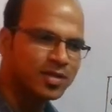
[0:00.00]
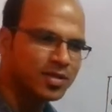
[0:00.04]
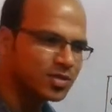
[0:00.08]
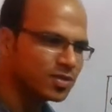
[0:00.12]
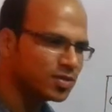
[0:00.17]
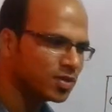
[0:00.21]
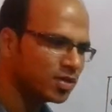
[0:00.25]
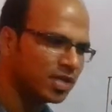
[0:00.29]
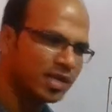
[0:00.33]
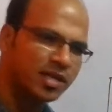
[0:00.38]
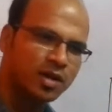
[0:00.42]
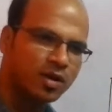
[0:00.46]

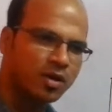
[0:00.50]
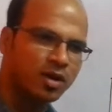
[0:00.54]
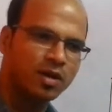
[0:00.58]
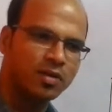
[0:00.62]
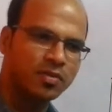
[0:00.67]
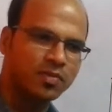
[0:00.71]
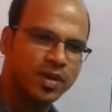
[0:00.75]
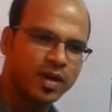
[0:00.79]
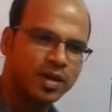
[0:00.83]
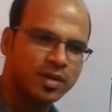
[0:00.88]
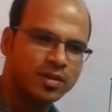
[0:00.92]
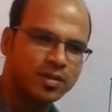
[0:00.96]
So data gone,
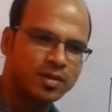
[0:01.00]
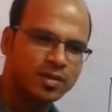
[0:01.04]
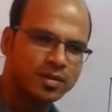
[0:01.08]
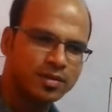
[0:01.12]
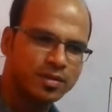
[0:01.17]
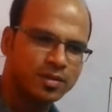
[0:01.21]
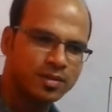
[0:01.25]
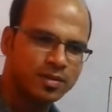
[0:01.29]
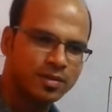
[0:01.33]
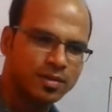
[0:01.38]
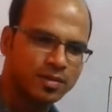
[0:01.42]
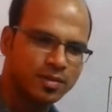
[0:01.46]
right?
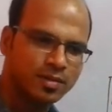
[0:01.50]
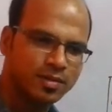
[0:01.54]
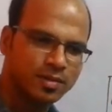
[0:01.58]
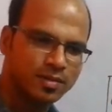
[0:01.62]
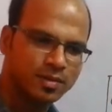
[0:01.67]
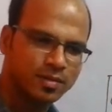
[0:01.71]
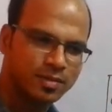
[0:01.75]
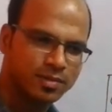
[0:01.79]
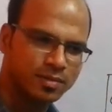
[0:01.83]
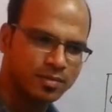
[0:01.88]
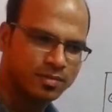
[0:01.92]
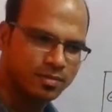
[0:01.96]

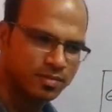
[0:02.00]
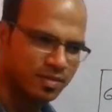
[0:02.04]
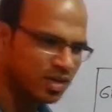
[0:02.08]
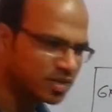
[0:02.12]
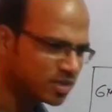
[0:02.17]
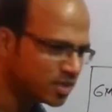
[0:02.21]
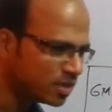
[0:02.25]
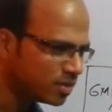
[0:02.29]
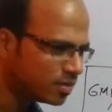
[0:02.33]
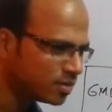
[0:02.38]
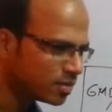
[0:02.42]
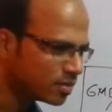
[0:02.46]
Is
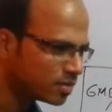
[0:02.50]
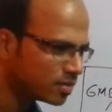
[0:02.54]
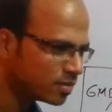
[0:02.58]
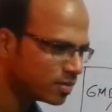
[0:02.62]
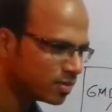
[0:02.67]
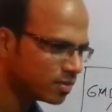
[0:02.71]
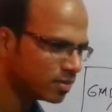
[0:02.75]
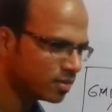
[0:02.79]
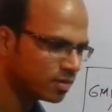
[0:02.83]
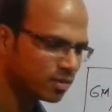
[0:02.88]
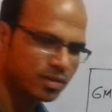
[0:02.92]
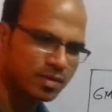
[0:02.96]
it?
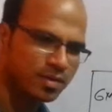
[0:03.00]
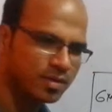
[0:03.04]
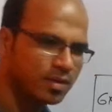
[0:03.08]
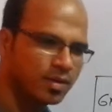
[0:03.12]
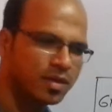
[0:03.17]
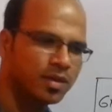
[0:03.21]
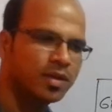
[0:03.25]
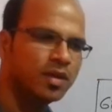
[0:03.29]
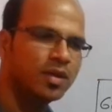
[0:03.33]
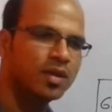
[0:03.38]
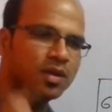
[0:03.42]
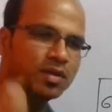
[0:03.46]

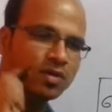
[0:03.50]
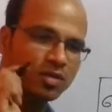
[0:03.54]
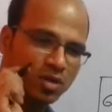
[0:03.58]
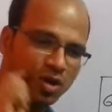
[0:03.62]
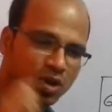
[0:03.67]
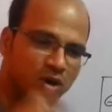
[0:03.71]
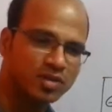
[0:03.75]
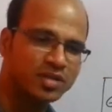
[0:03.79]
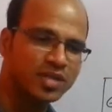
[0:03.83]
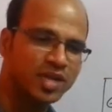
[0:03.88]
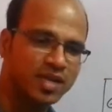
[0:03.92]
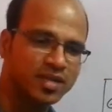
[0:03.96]

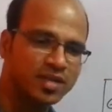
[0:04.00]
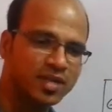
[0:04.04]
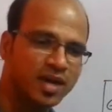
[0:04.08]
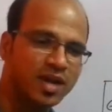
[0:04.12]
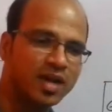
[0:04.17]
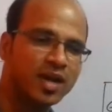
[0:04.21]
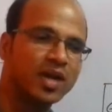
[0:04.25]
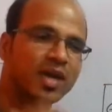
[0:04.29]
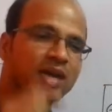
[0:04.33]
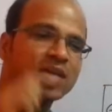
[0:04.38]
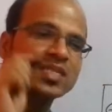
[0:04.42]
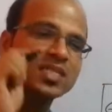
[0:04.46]
Your
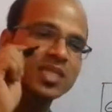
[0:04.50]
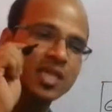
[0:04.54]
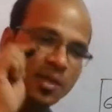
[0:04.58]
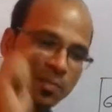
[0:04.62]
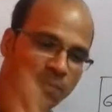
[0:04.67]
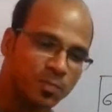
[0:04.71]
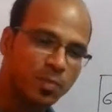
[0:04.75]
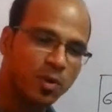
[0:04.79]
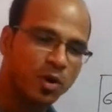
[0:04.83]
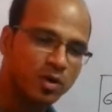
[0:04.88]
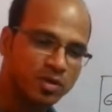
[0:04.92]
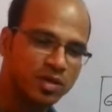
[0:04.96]
data is
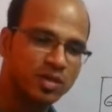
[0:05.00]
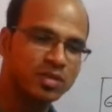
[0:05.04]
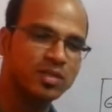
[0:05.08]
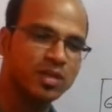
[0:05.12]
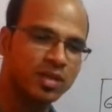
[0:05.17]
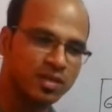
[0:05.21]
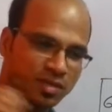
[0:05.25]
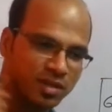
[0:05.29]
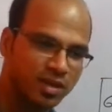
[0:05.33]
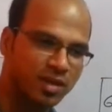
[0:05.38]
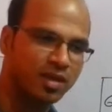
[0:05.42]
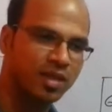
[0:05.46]
important
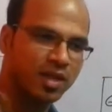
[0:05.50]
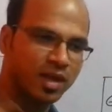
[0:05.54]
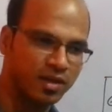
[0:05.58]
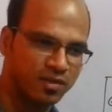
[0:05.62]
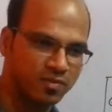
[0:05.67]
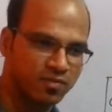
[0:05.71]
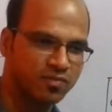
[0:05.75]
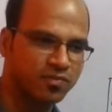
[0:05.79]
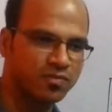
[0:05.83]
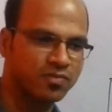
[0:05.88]
than their life.